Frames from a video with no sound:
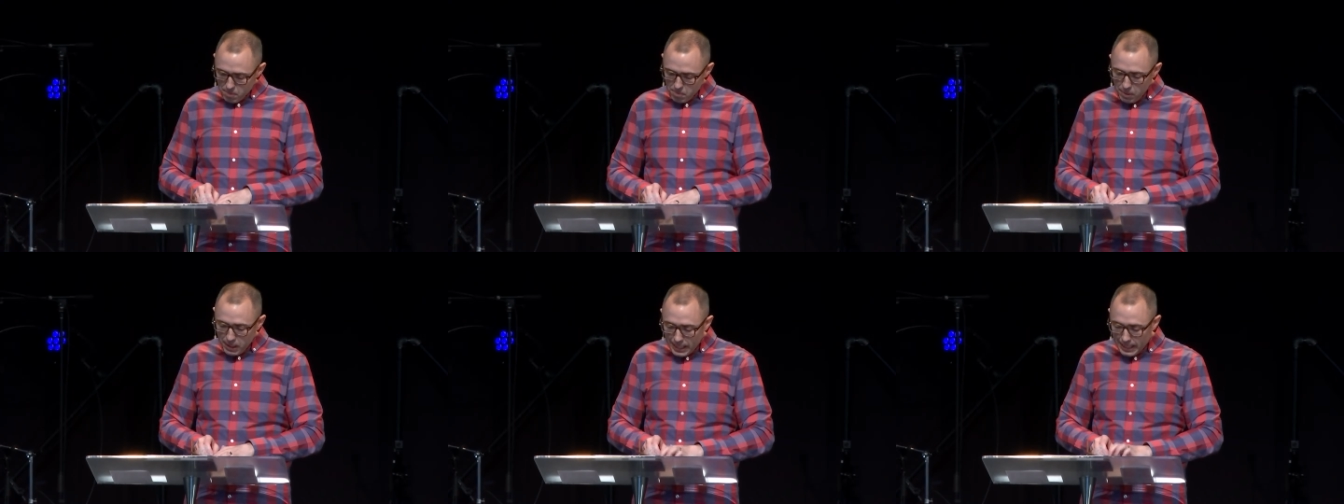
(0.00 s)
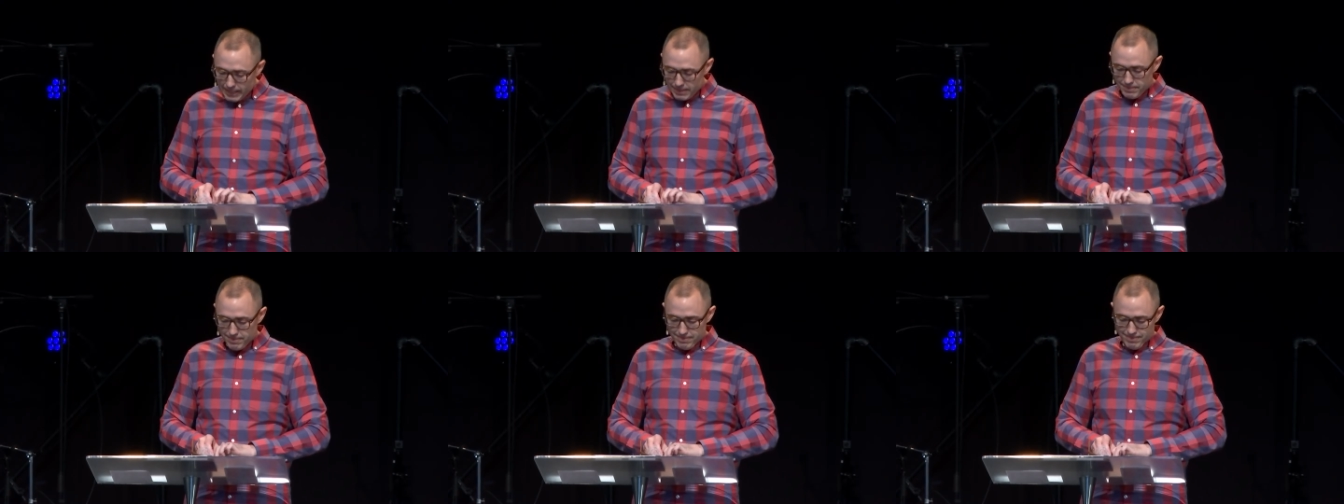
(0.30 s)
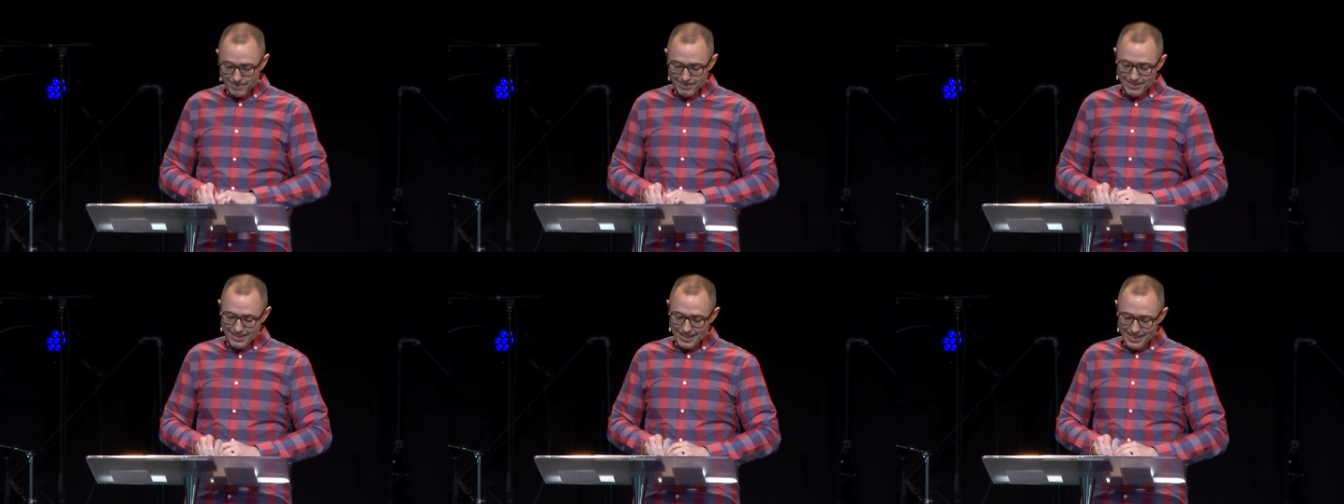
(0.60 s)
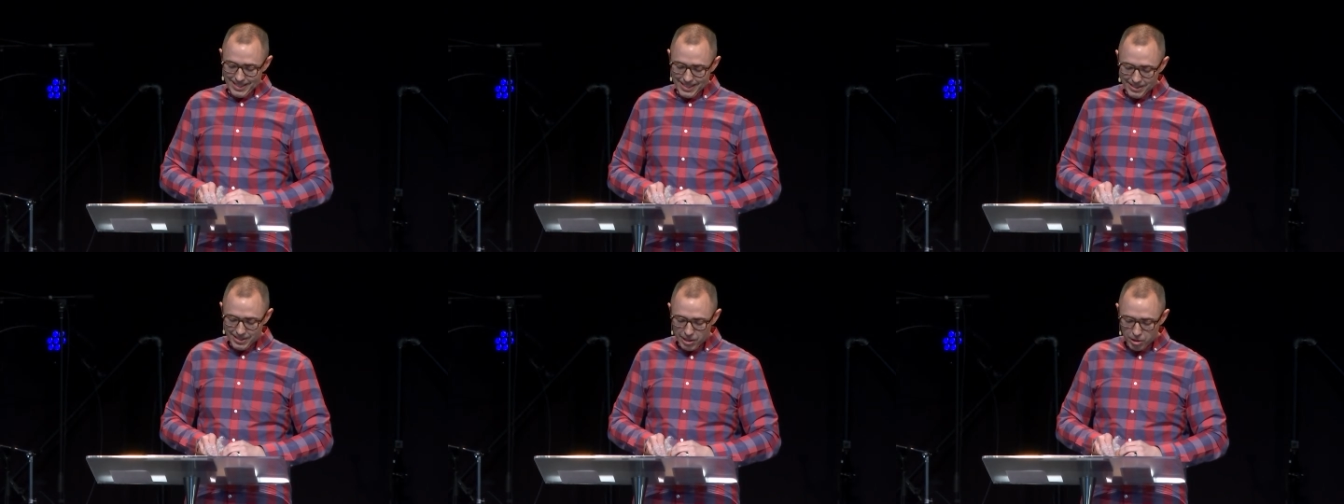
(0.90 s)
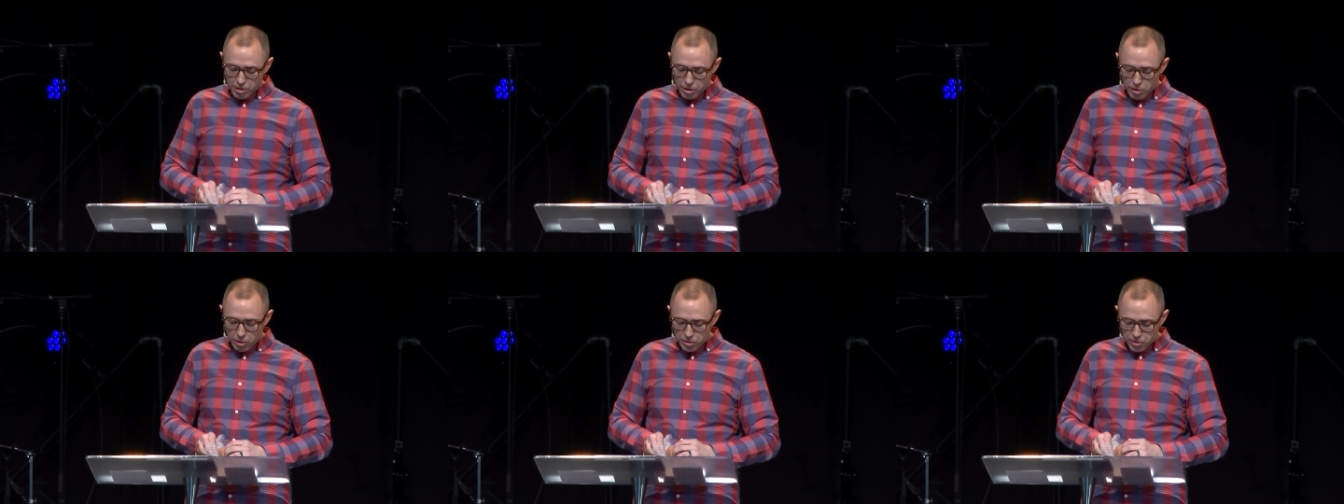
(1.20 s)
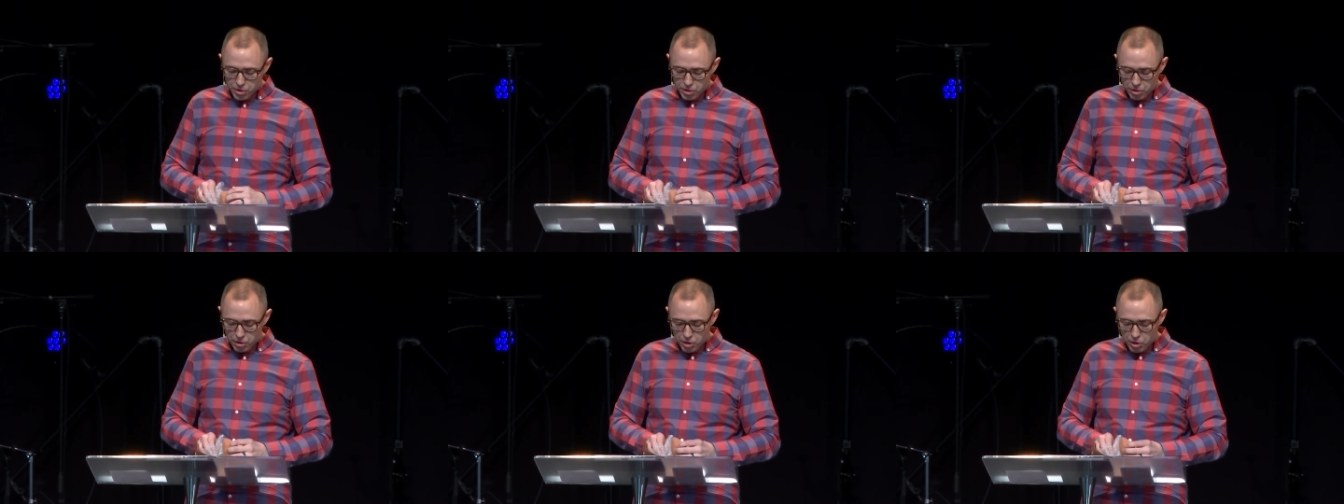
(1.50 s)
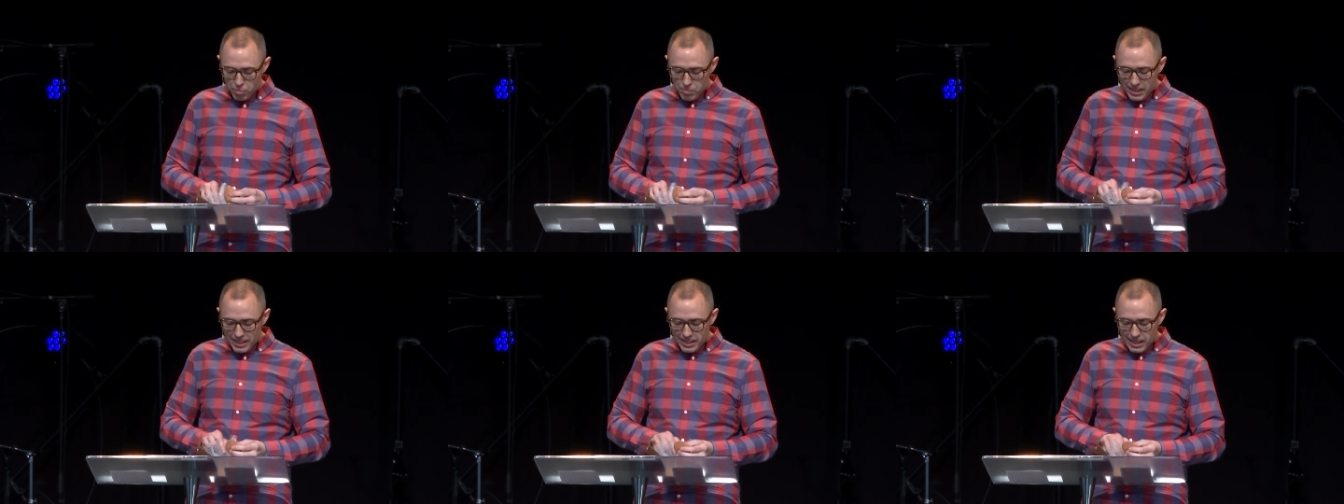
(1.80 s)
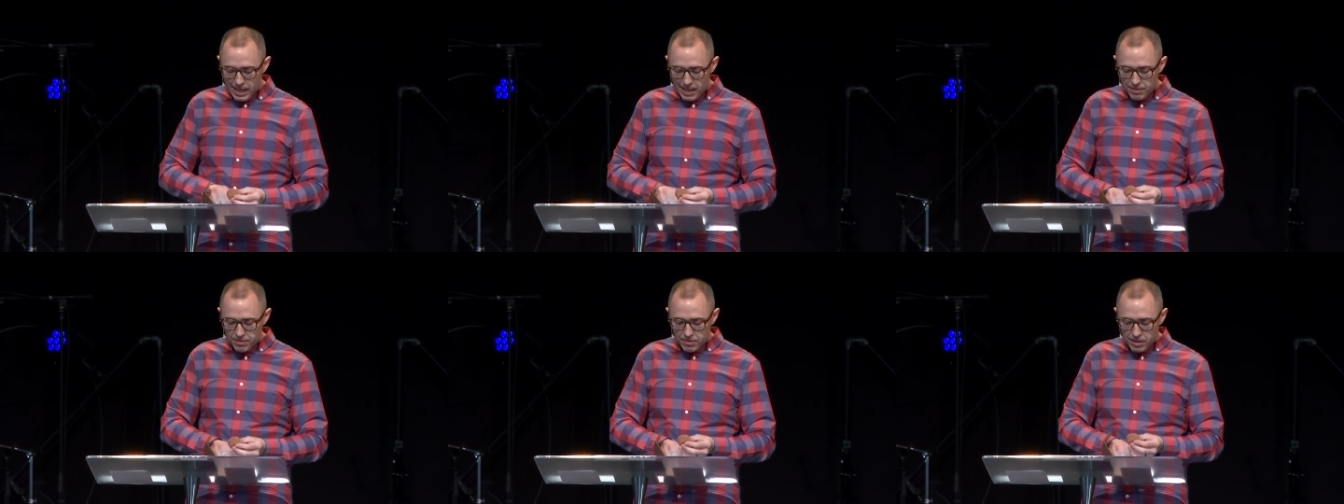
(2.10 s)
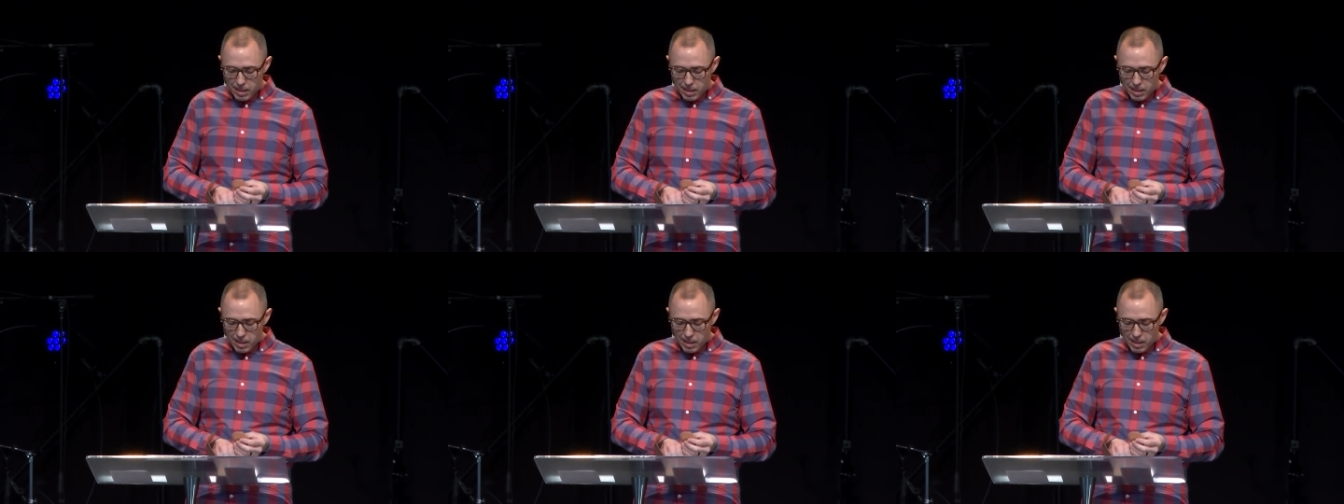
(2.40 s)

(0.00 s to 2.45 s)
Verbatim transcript: But in their culture, you may not,